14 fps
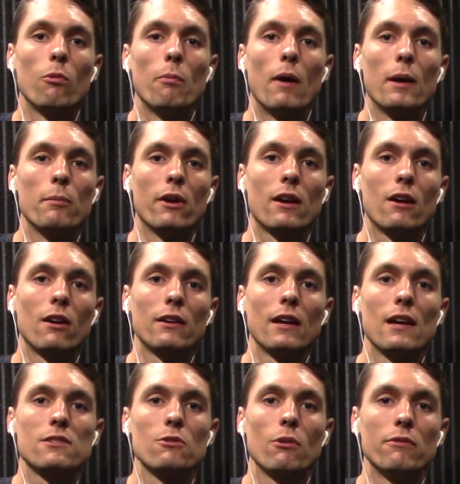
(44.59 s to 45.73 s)
by bringing on
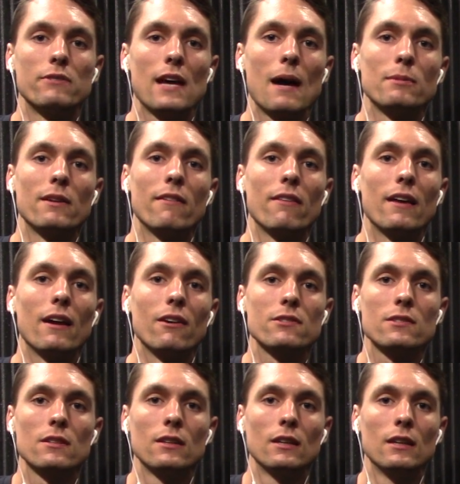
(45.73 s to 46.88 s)
guests who have tapped into
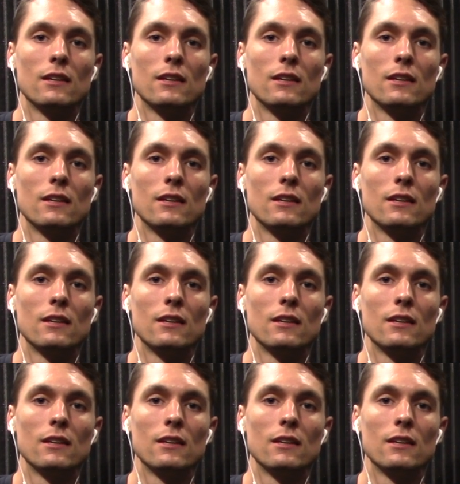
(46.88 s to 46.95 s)
theirs.